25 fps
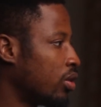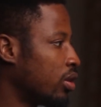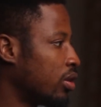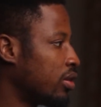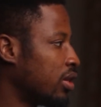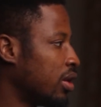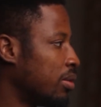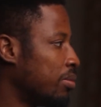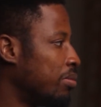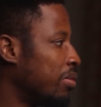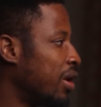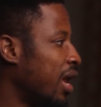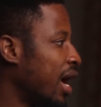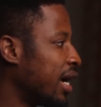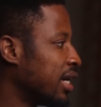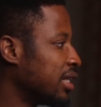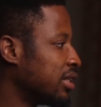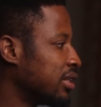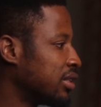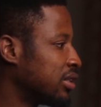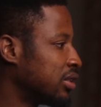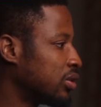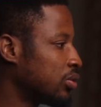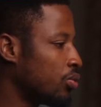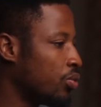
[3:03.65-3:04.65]
the
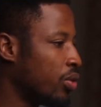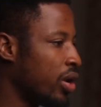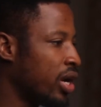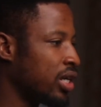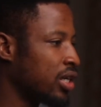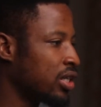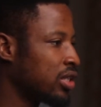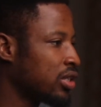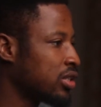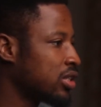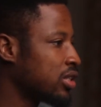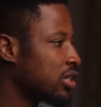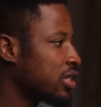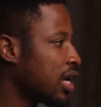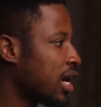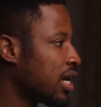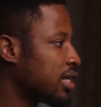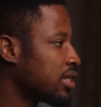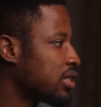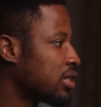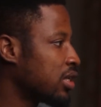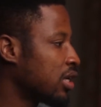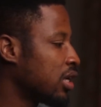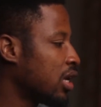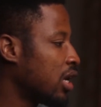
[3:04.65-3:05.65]
blinds were shut.
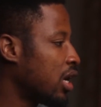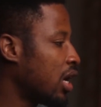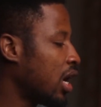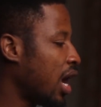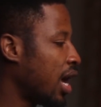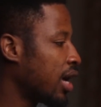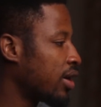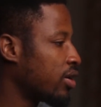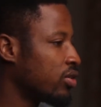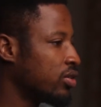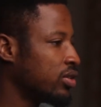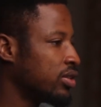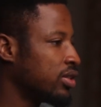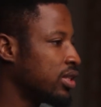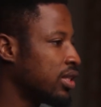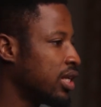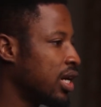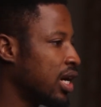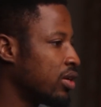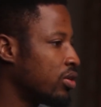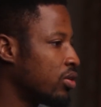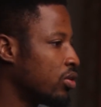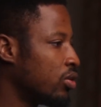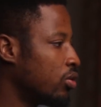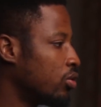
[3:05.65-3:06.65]
I
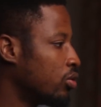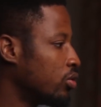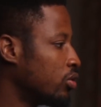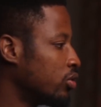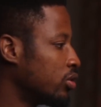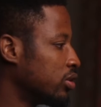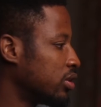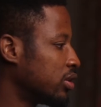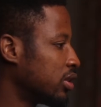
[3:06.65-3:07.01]
considered all those